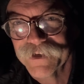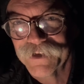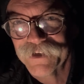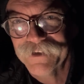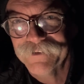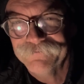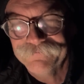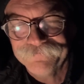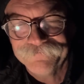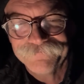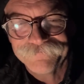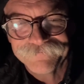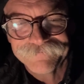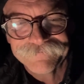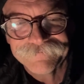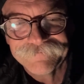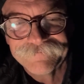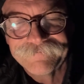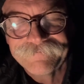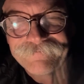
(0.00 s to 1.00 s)
good.
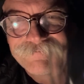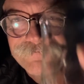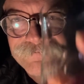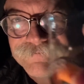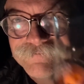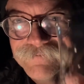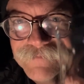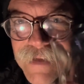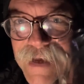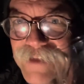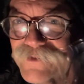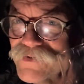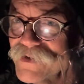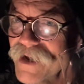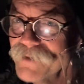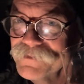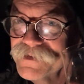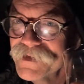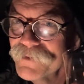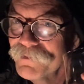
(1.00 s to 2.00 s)
That's what
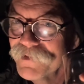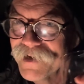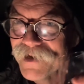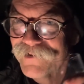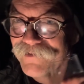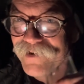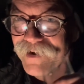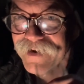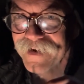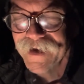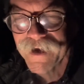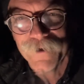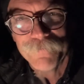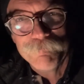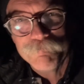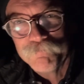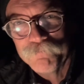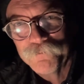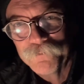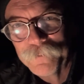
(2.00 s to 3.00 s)
I'm sipping on right now.
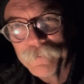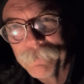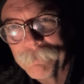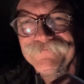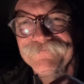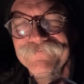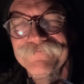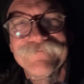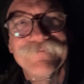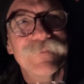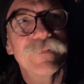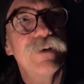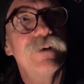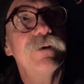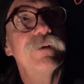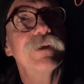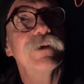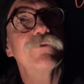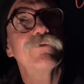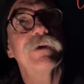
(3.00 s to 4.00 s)

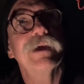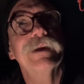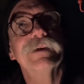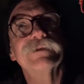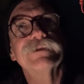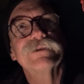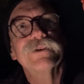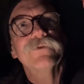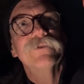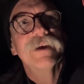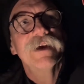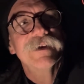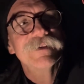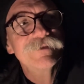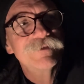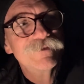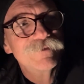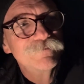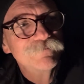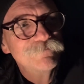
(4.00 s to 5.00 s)
Oh, the rain is so
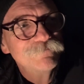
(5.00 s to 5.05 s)
nice.